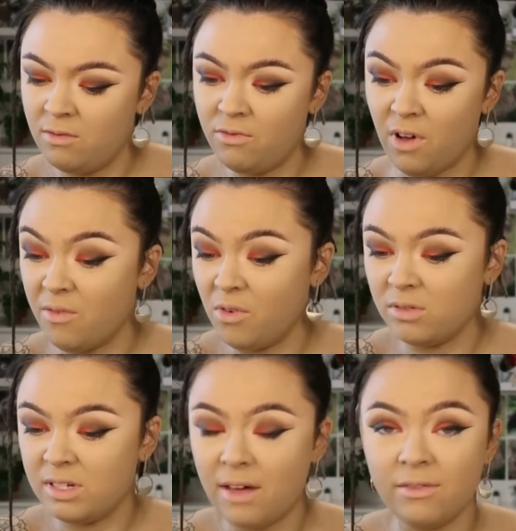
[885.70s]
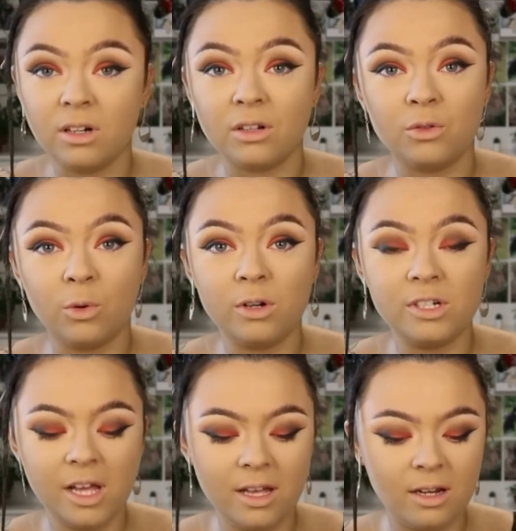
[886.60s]
507 contour
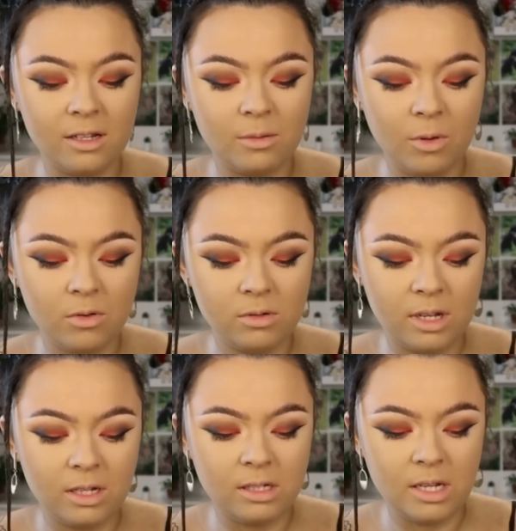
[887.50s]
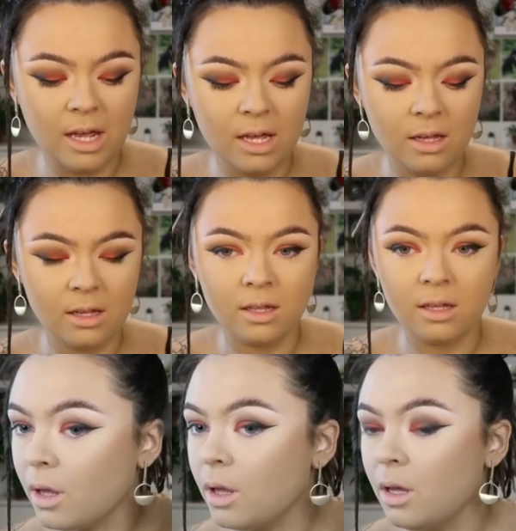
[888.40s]
shade, I suppose I'd say.
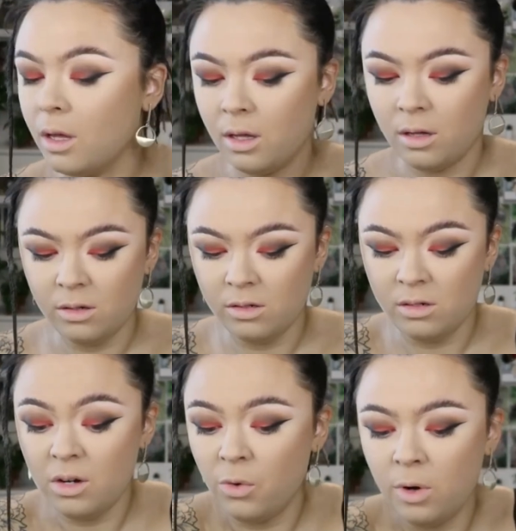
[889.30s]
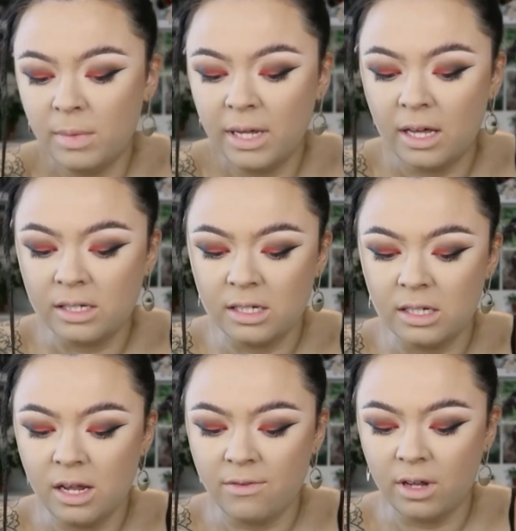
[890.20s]
Normally I'll still
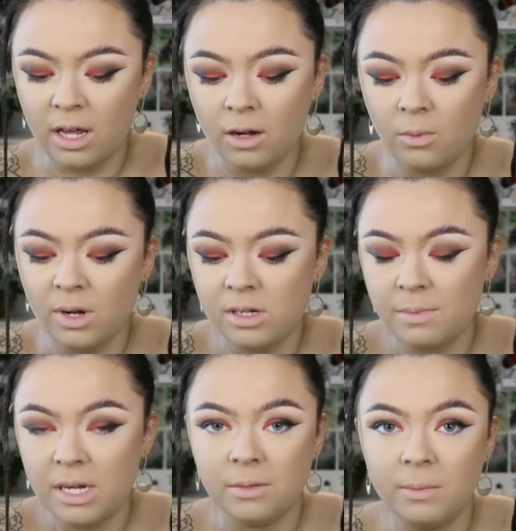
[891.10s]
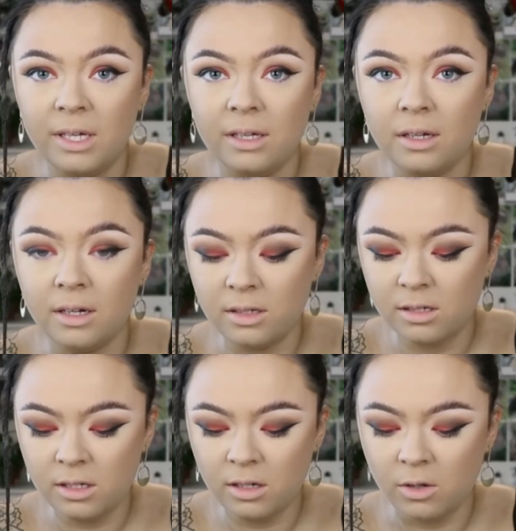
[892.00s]
never get it where it's meant to be and it'll
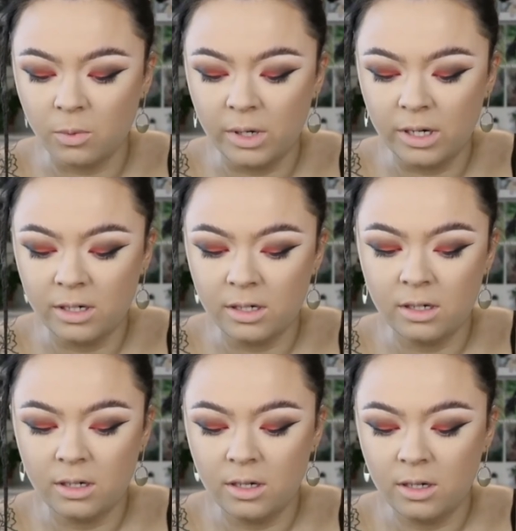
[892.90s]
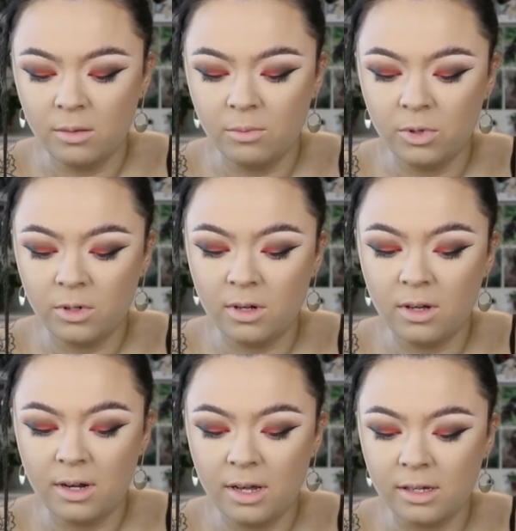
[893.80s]
still look weird, but
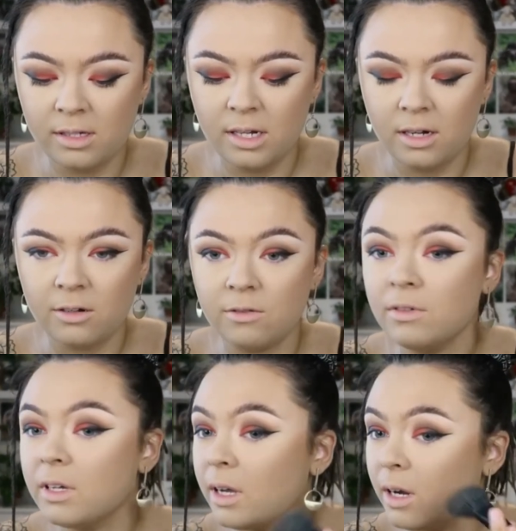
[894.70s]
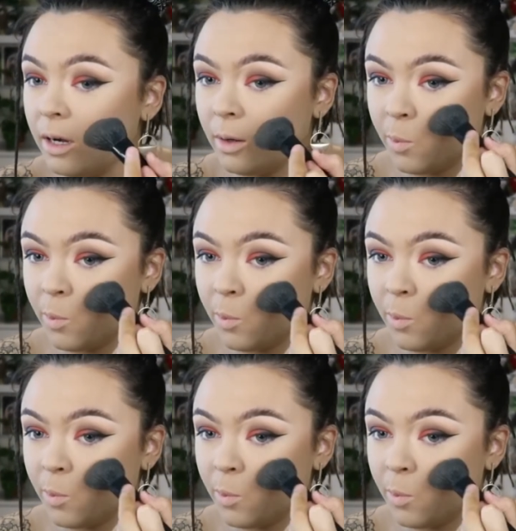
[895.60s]
like I said, I don't really care.